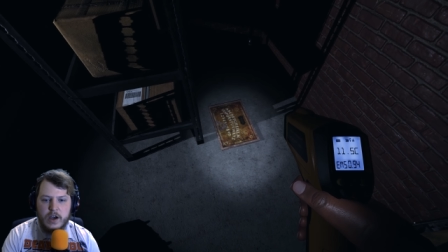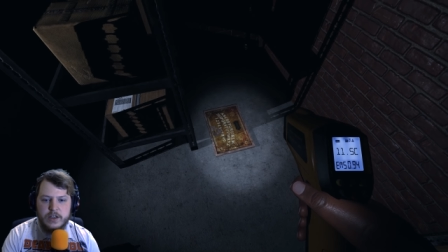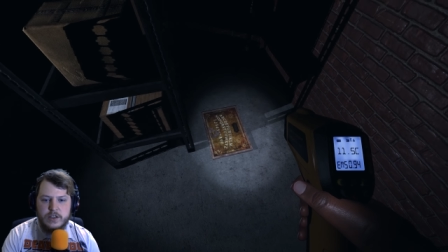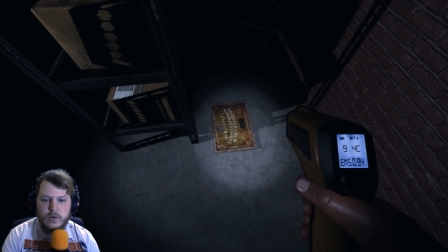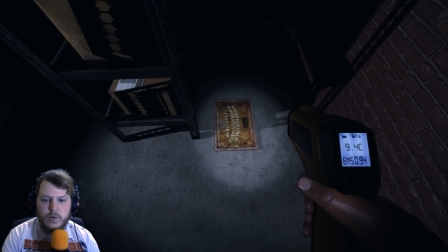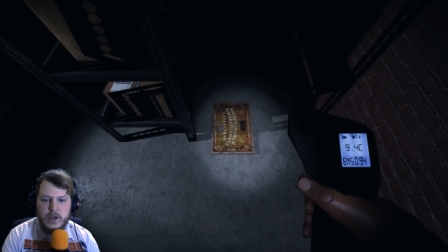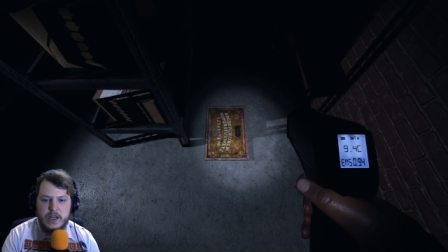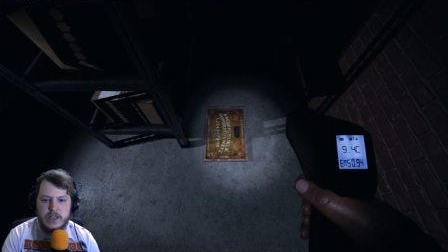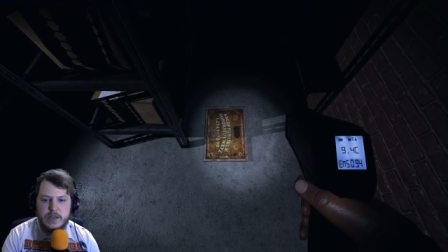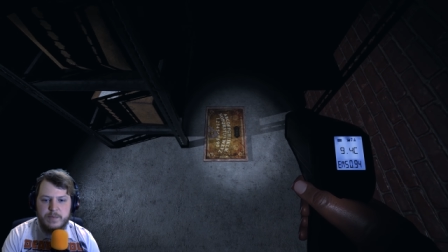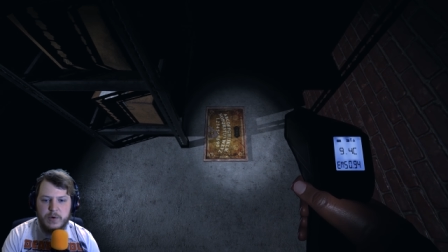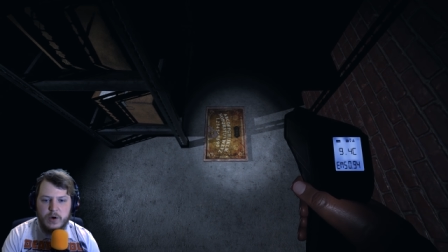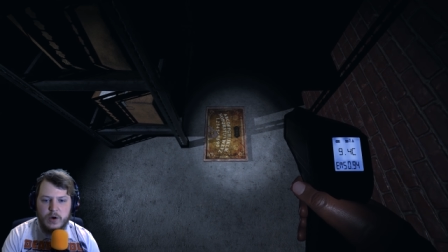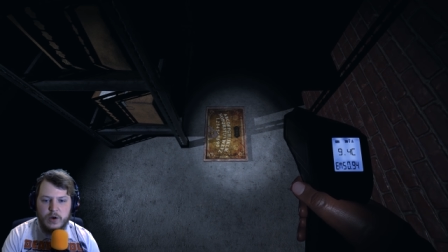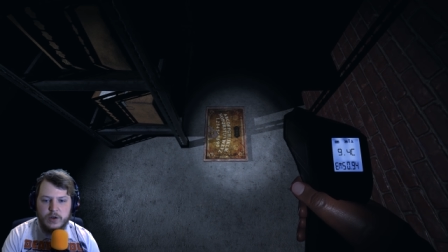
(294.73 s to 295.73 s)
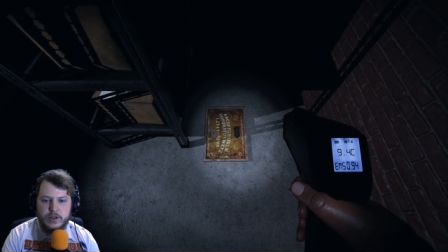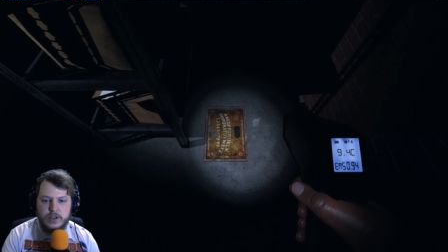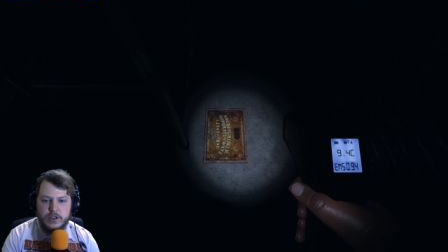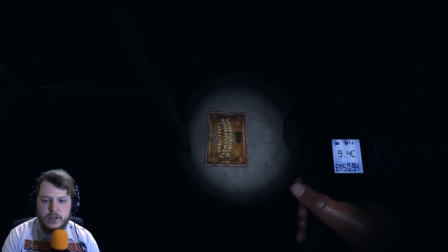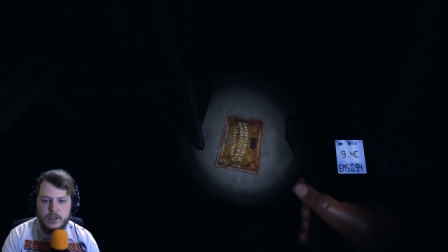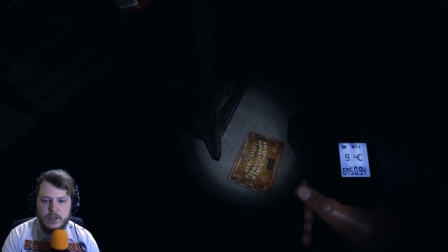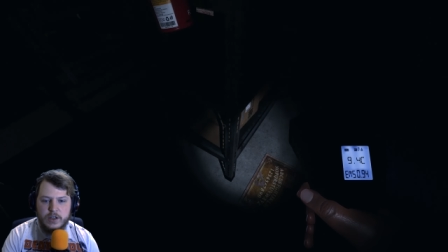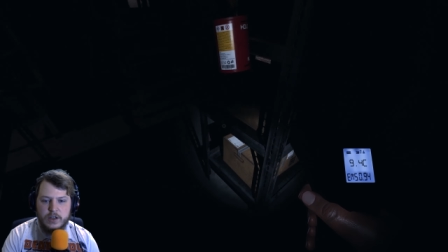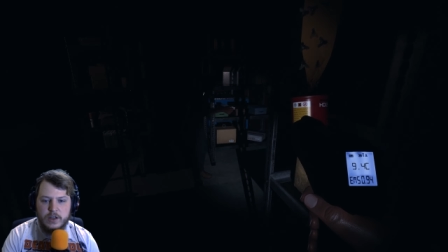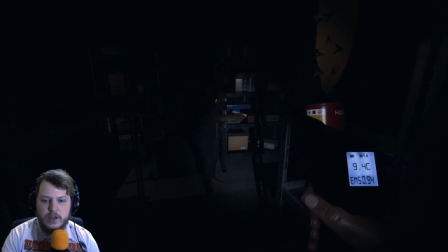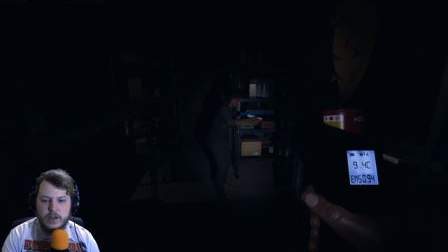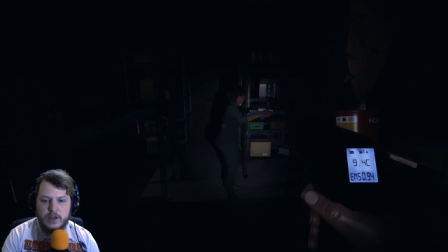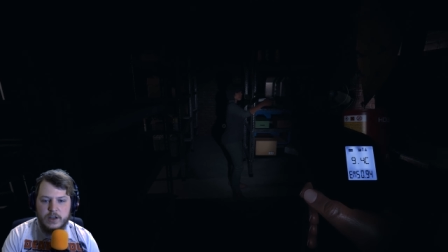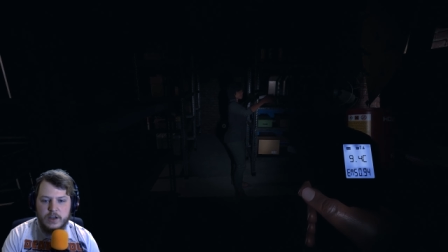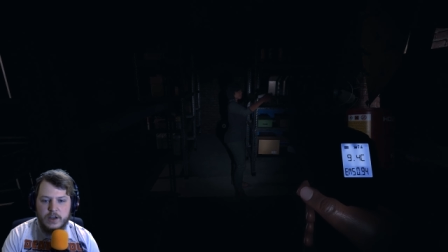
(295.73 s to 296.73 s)
there's a Ouija board.
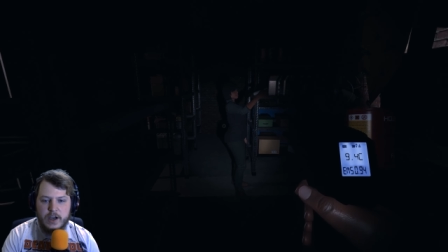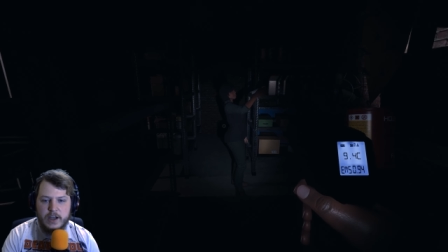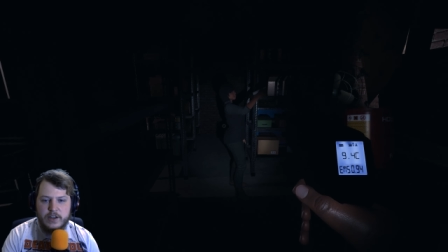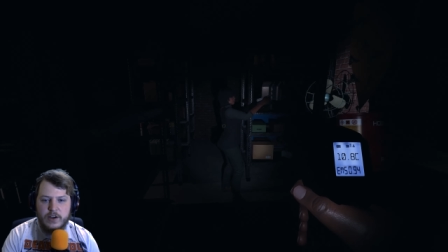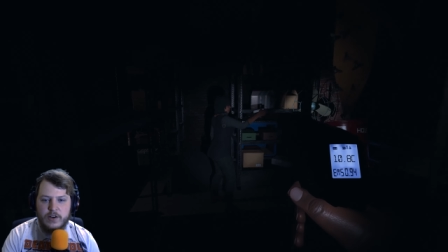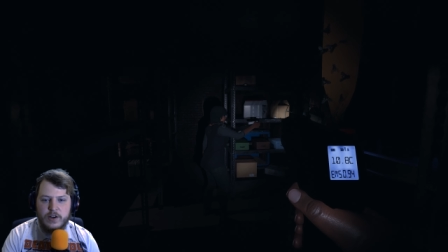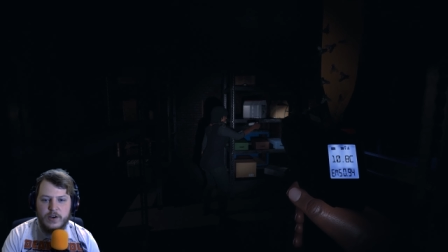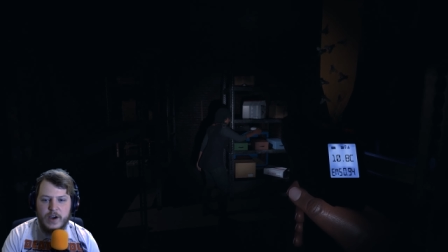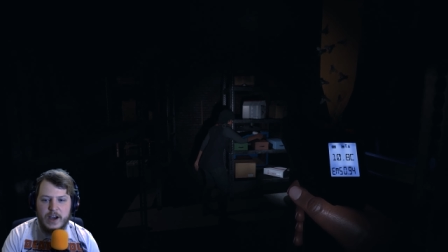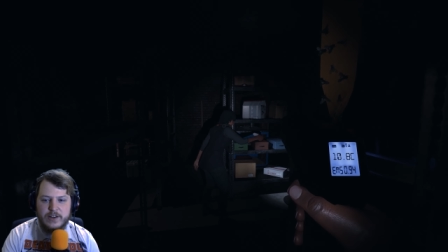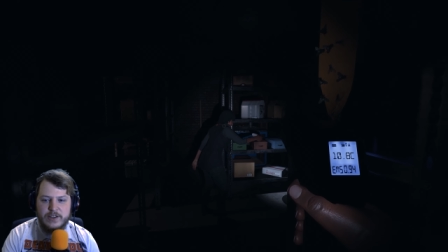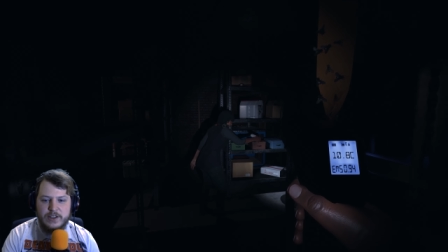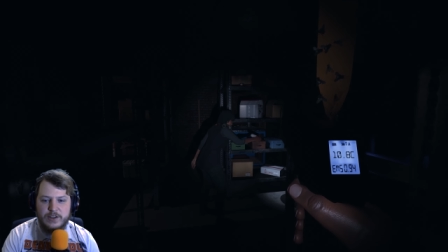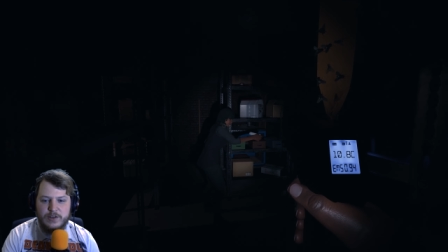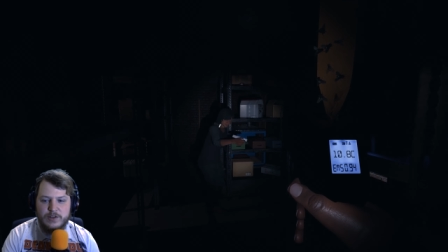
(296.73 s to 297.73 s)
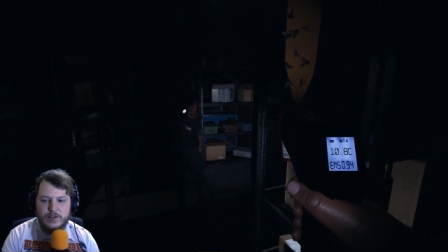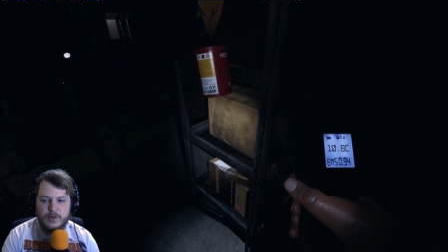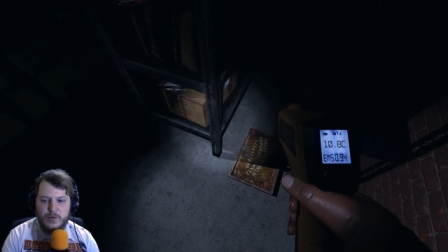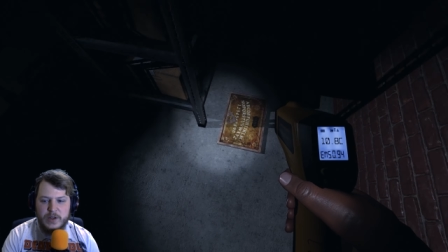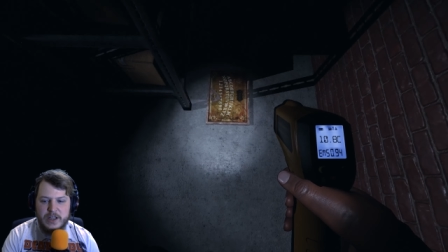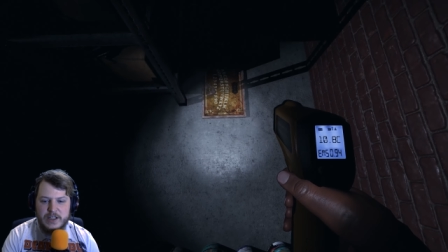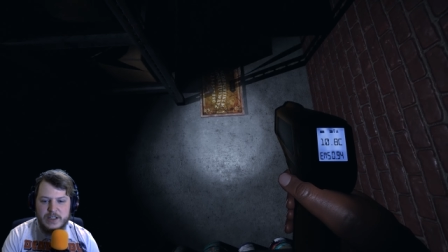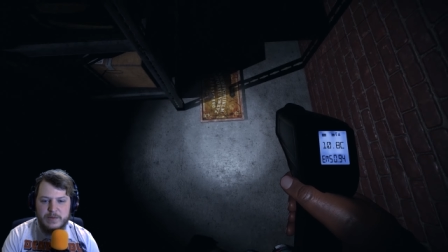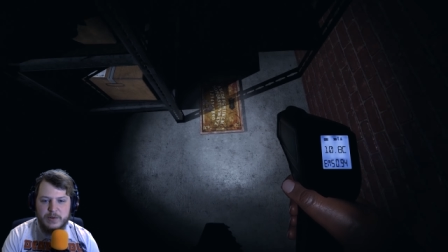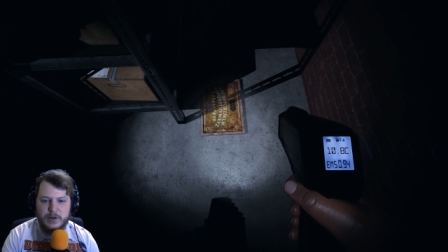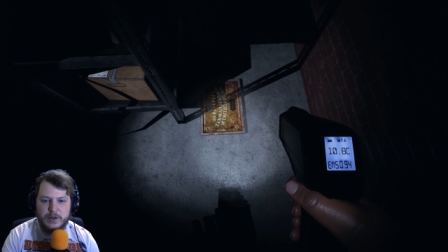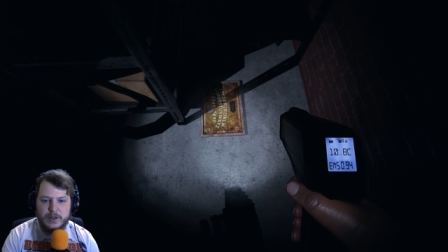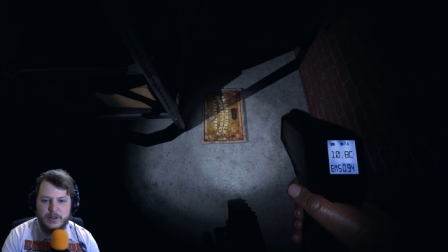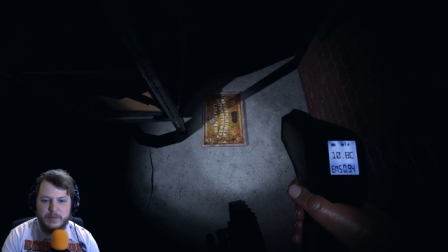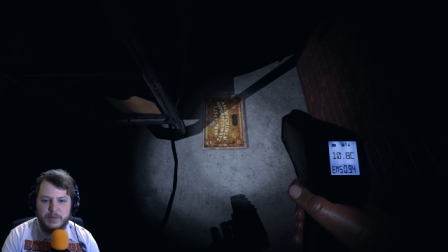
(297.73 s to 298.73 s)
I don't know how to use the Ouija
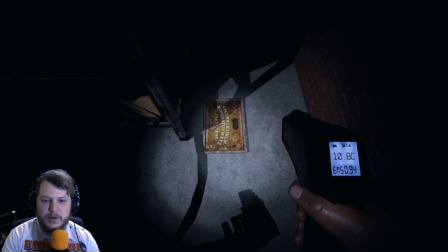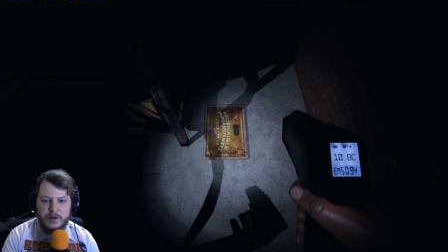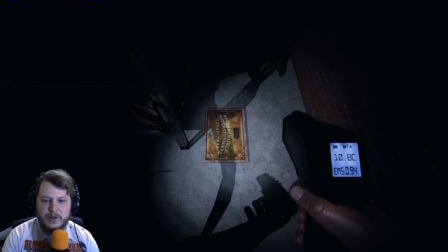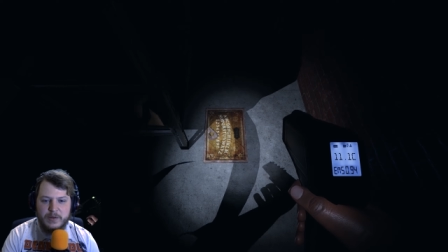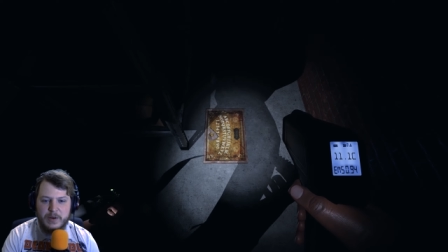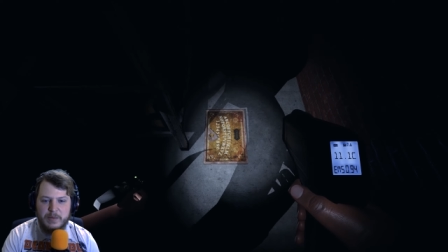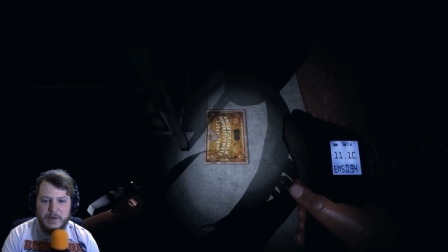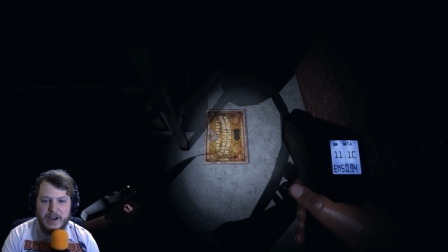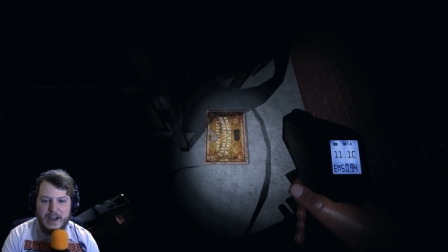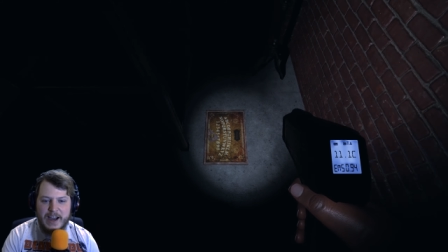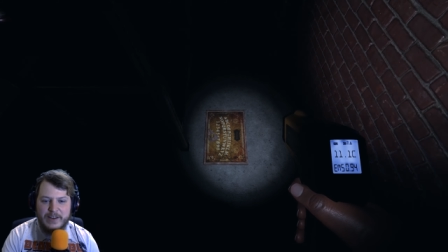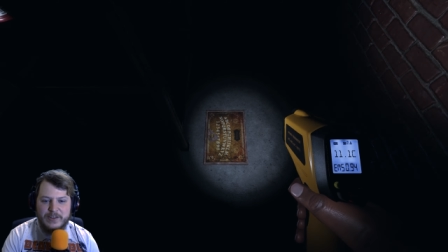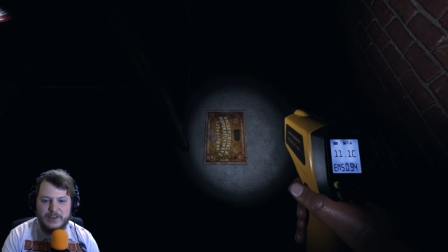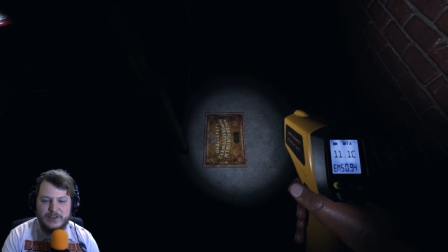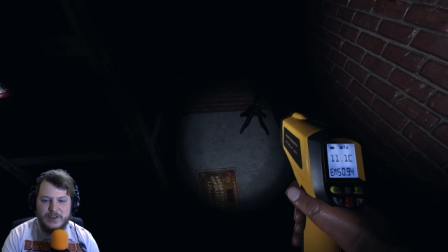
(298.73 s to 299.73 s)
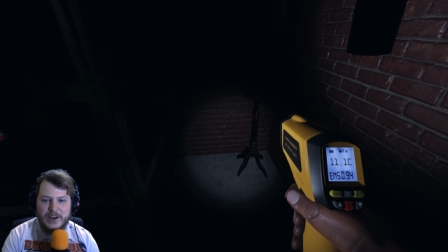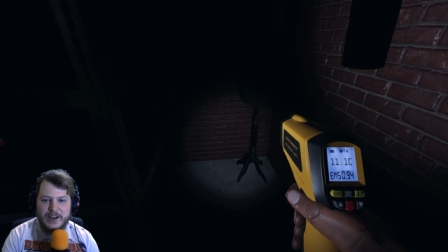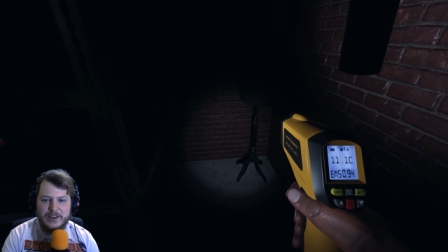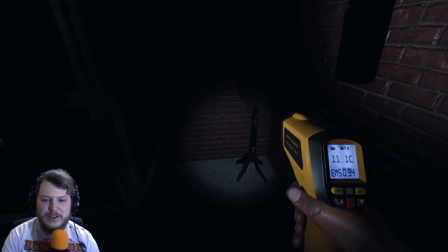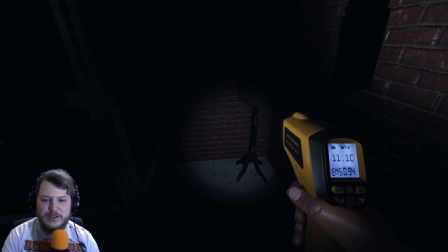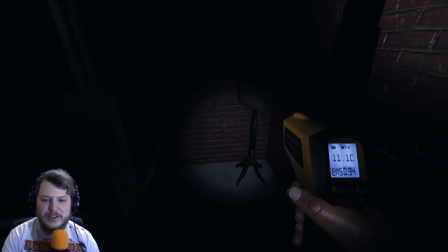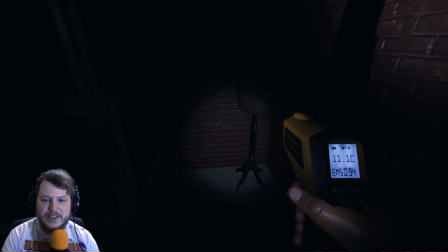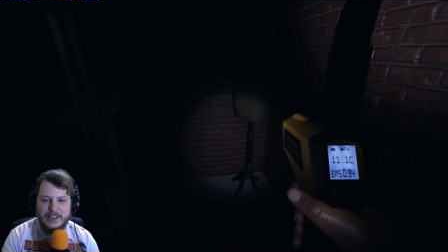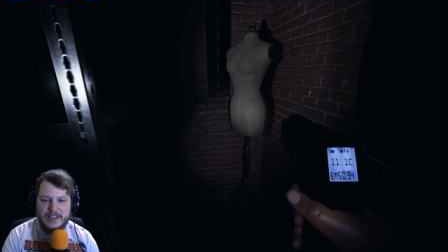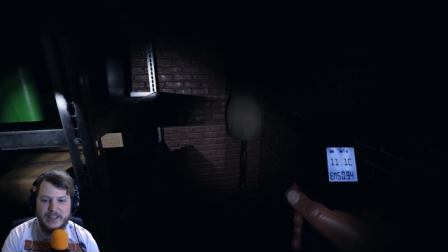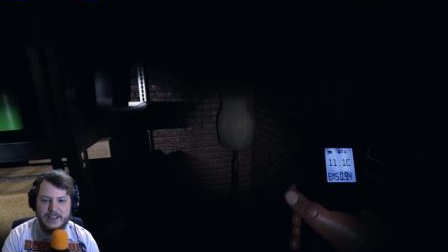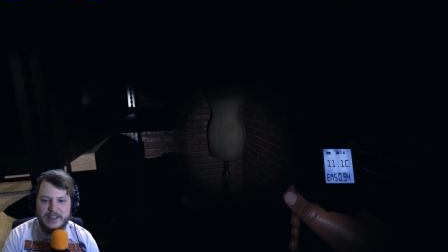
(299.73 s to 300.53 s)
board, but we might have to try and use it.